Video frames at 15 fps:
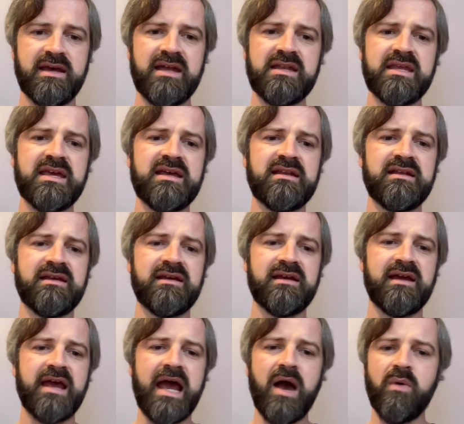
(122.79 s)
And yet,
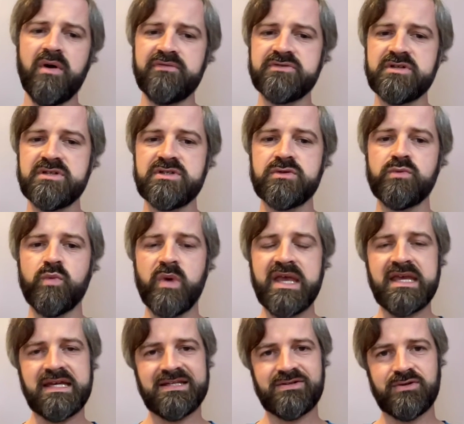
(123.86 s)
how often do
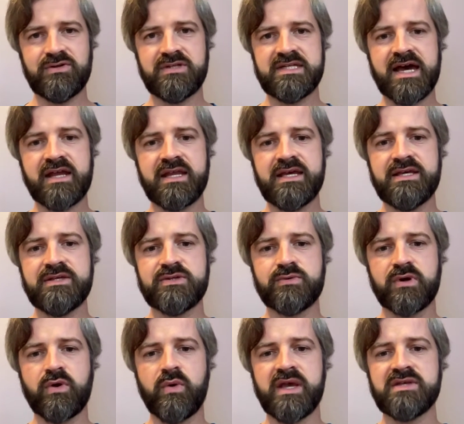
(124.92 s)
we turn down His
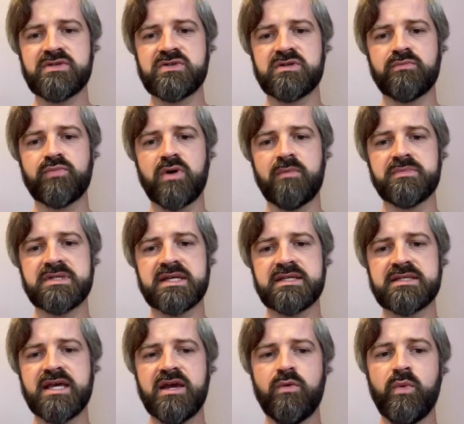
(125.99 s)
requests and
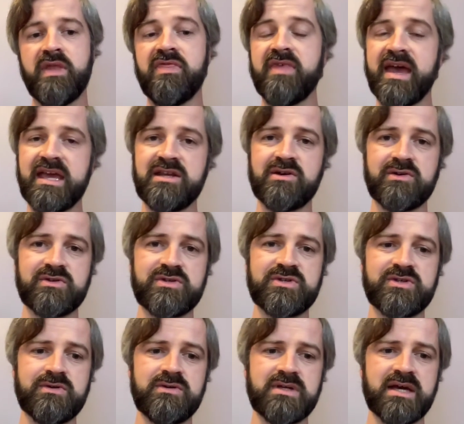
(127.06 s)
promptings when they don't
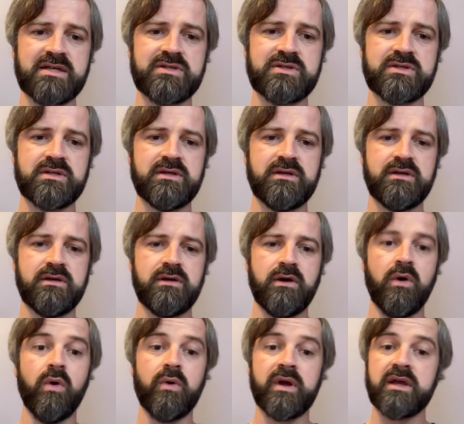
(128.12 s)
suit us,
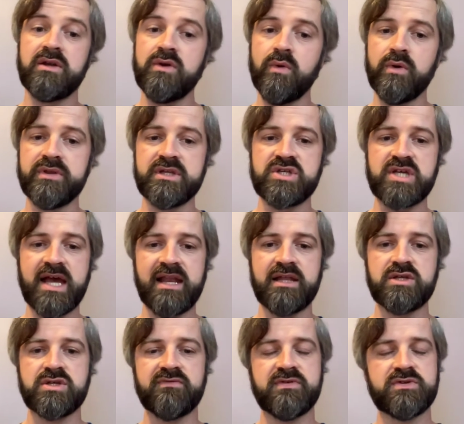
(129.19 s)
or ignore the
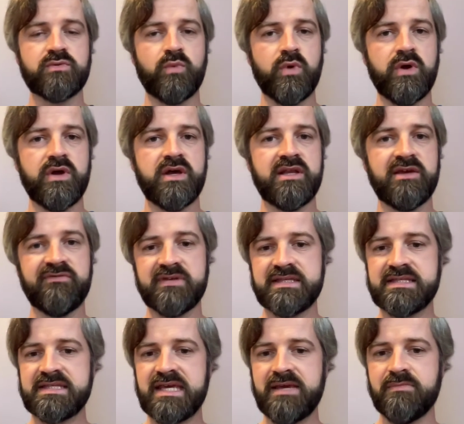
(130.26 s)
challenge of His word if it
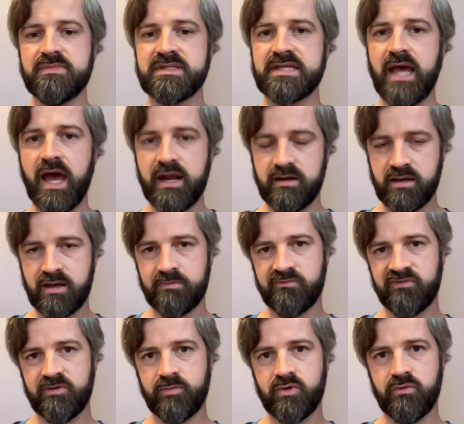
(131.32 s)
seems
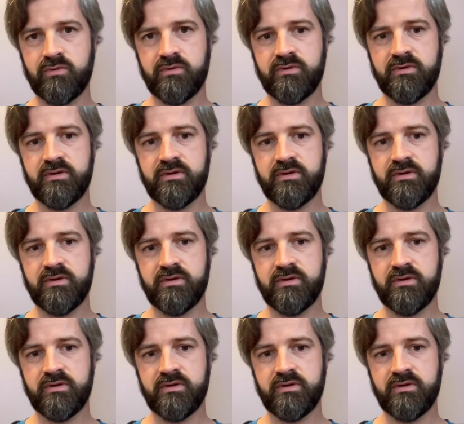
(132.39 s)
uncomfortable?